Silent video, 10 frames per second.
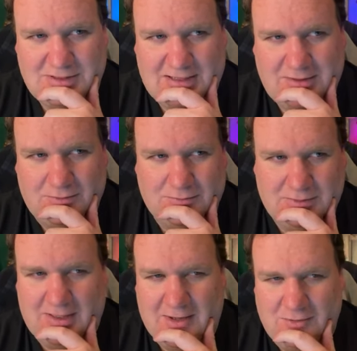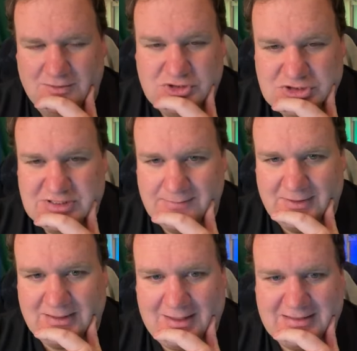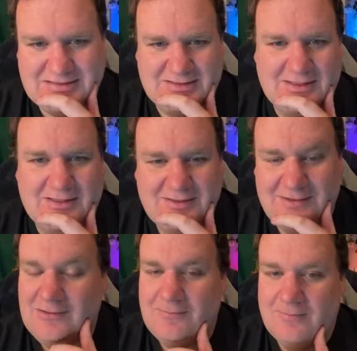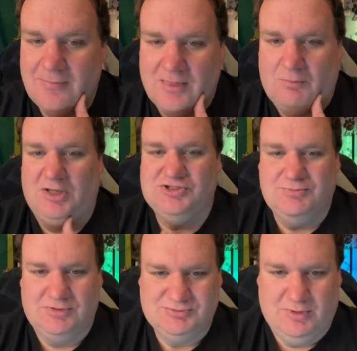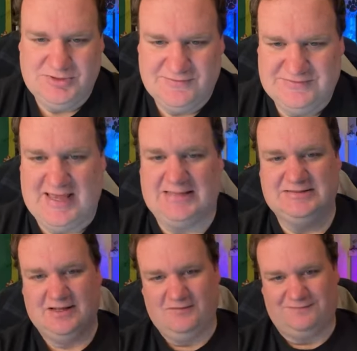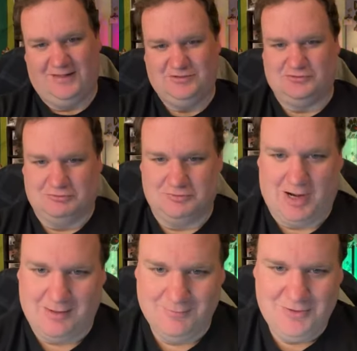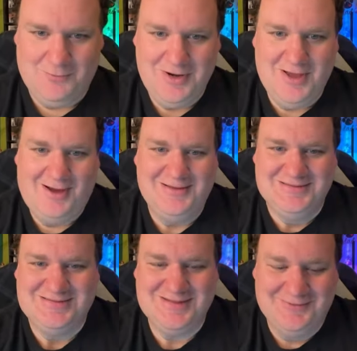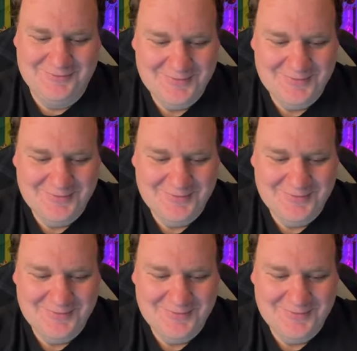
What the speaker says: I don't typically like to watch much of sad stuff like true crime and whatnot. So